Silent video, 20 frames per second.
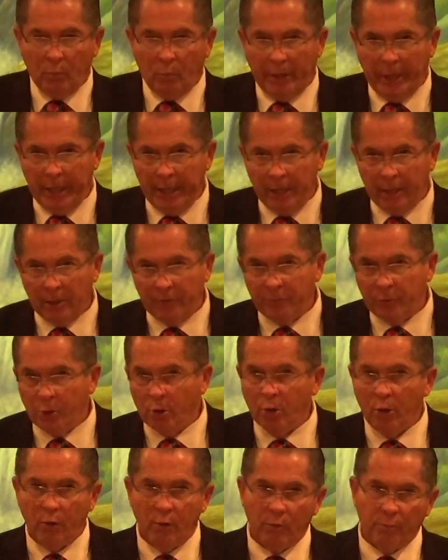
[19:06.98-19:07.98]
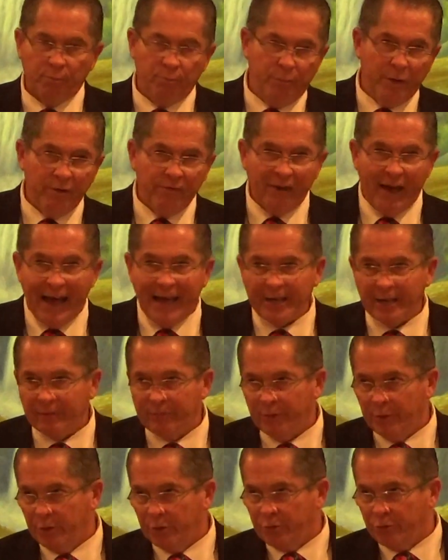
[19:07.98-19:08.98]
Well, if you're going to be
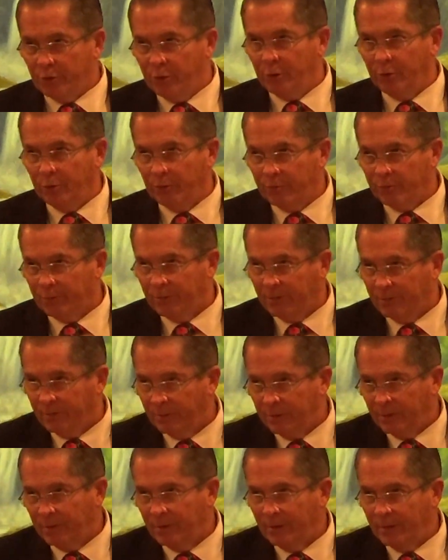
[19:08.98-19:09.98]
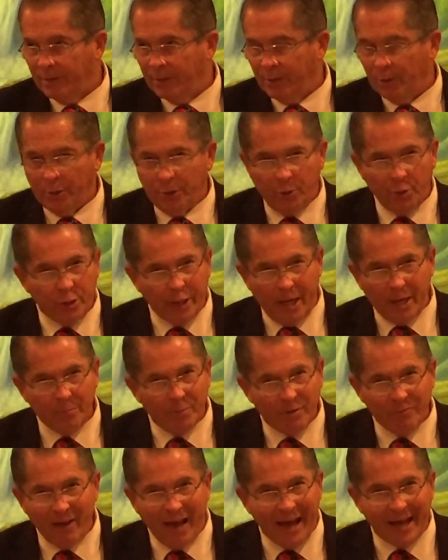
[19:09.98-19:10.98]
valued for the truth, you can't
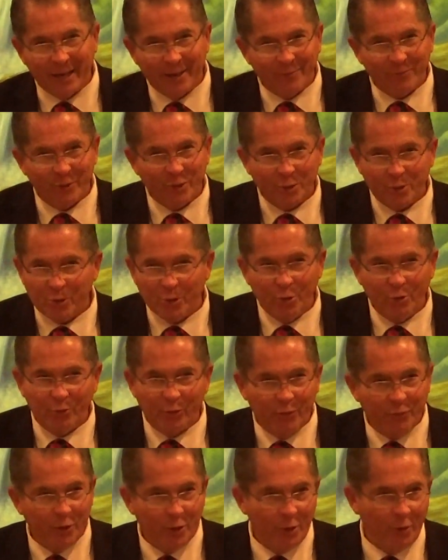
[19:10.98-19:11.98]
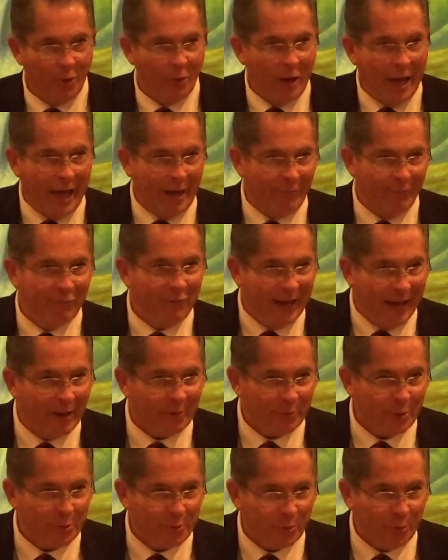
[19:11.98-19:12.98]
be valued for the truth if you don't have
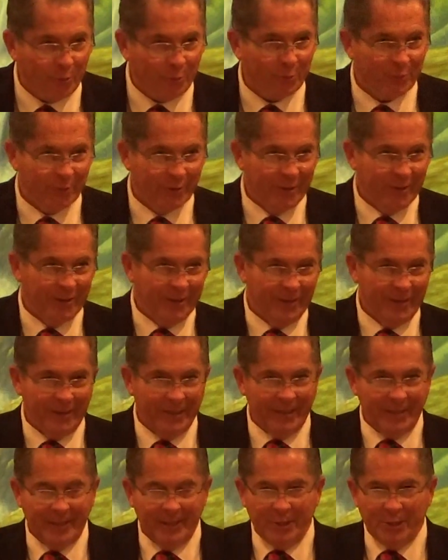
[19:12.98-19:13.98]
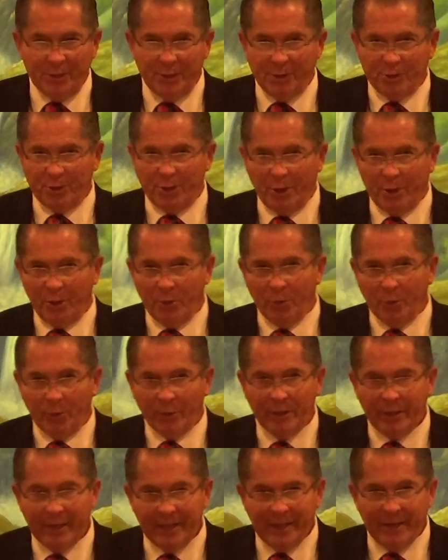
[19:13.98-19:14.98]
found the truth. Right. So,
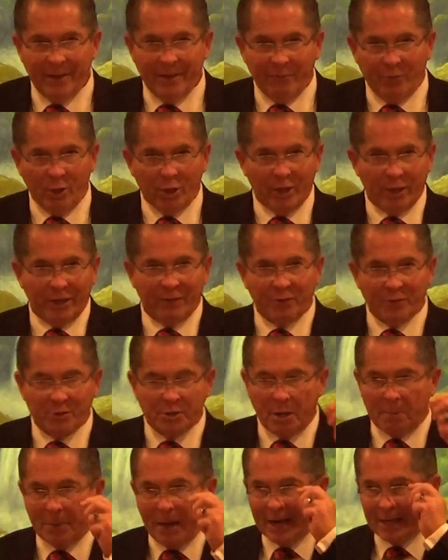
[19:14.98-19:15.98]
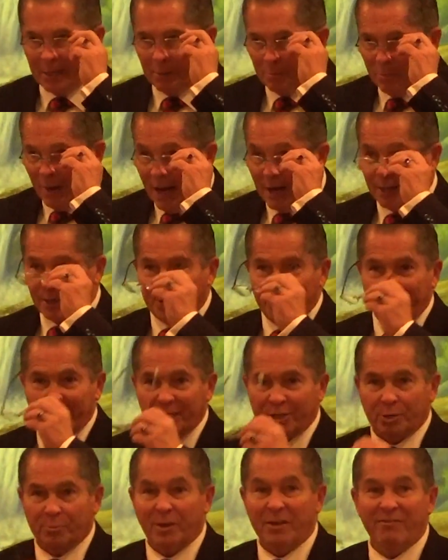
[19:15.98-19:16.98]
if you're looking for somebody in
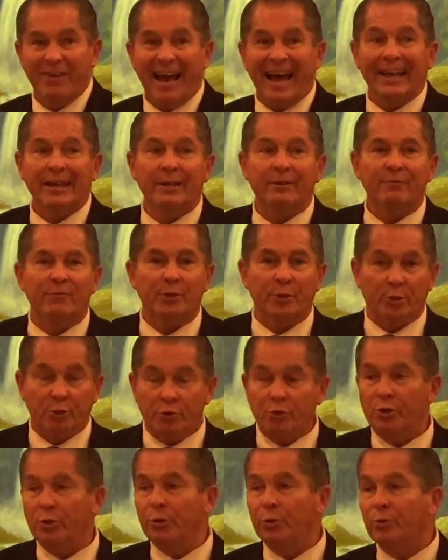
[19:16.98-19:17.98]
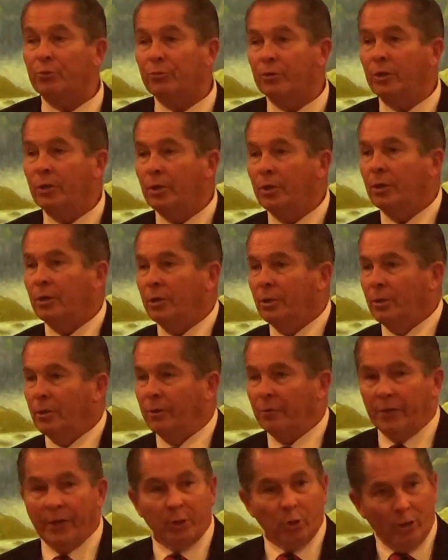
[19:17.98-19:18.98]
politics to be valued for the truth,
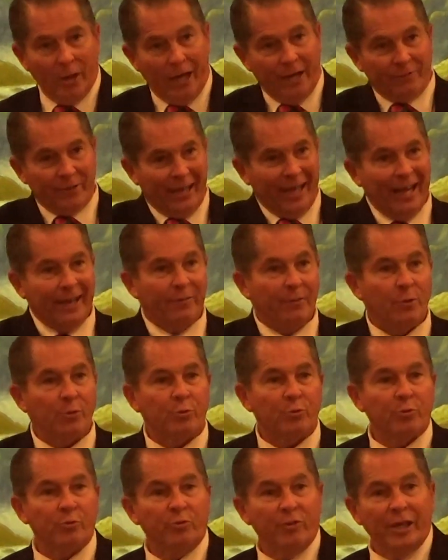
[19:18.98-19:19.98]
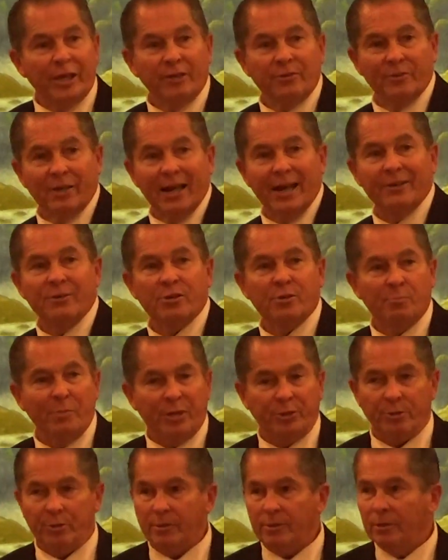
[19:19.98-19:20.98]
they're going to have to have those things that I just
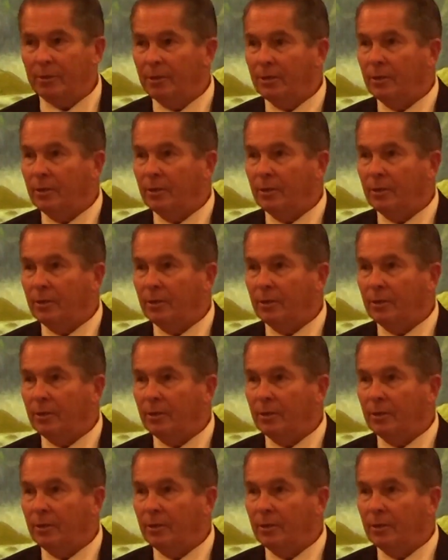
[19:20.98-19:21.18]
mentioned.